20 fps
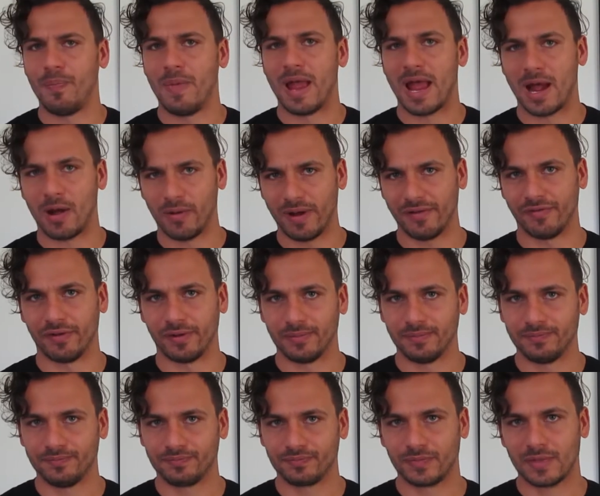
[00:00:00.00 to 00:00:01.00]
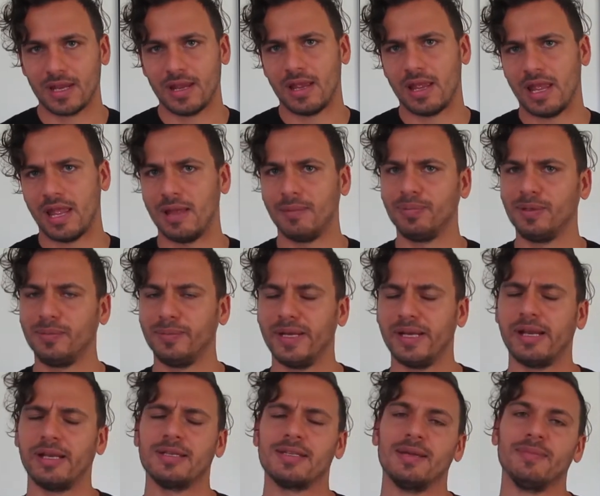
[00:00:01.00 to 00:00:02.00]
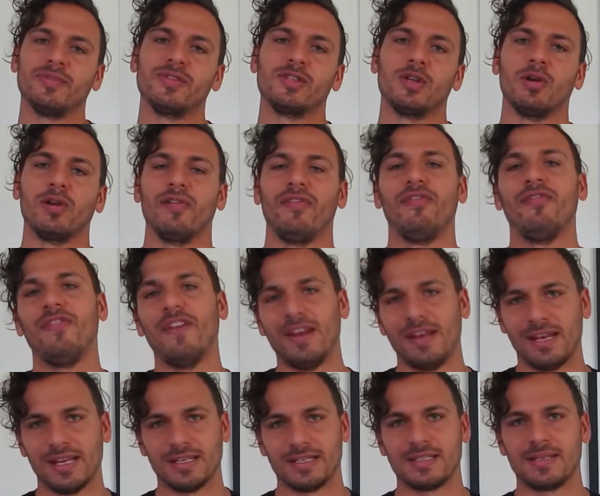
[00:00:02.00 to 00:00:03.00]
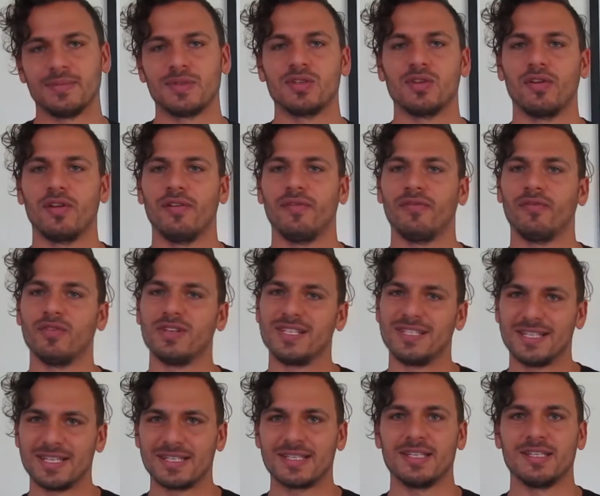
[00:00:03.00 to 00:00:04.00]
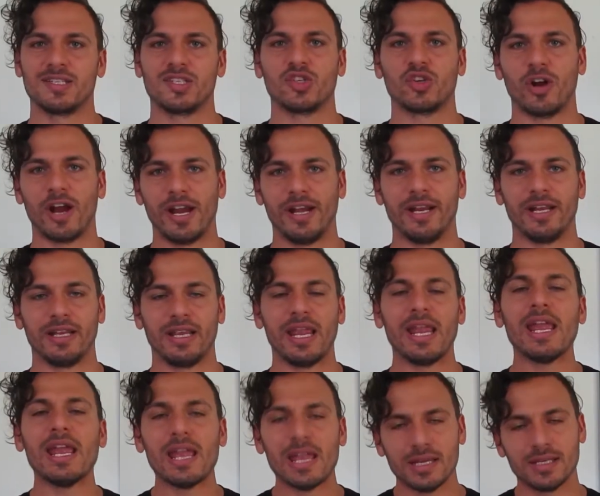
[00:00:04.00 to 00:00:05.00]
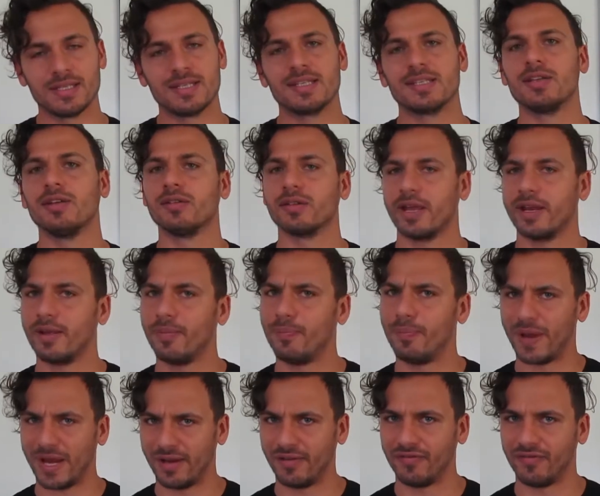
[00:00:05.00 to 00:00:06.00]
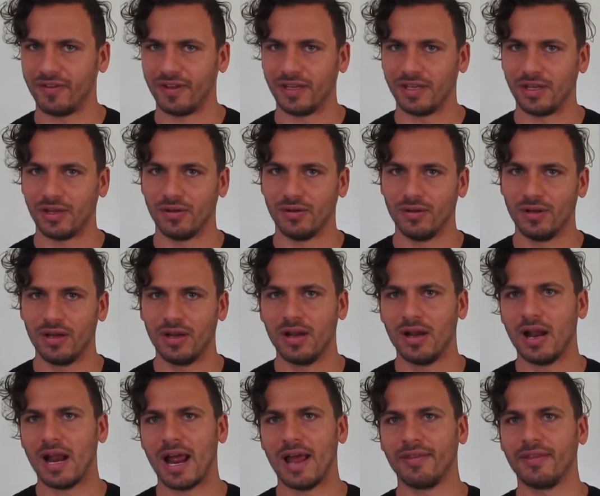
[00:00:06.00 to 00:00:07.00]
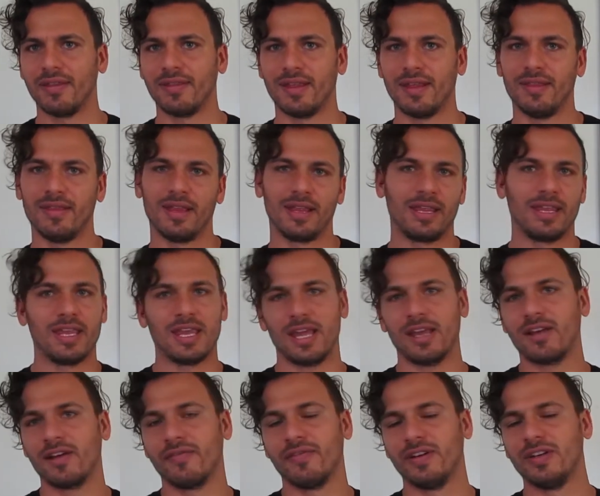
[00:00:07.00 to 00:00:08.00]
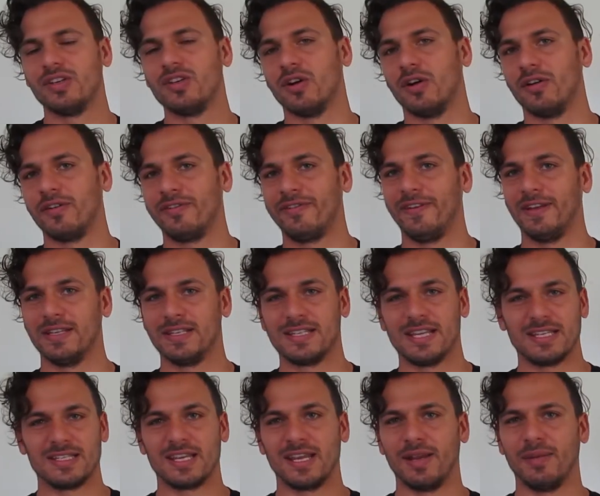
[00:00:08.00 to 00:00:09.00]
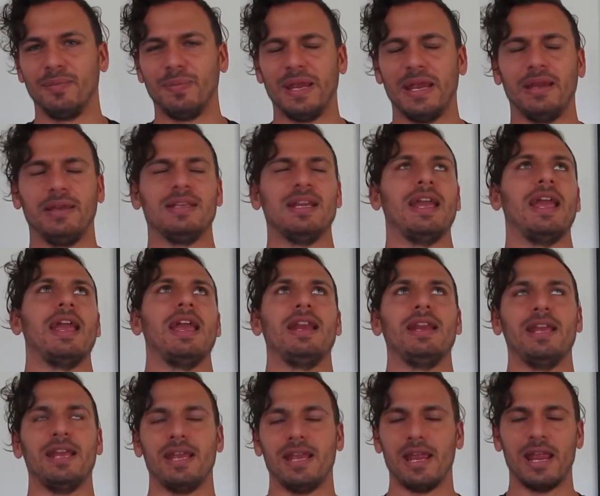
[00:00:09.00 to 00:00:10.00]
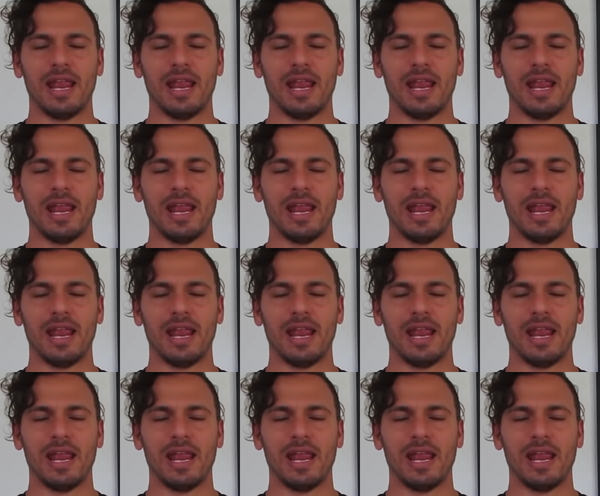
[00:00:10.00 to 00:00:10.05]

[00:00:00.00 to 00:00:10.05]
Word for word: however, implementing some sort of fitness, some sort of resistance training is still going to benefit you. Other than the kick of endorphins, it's going to beat any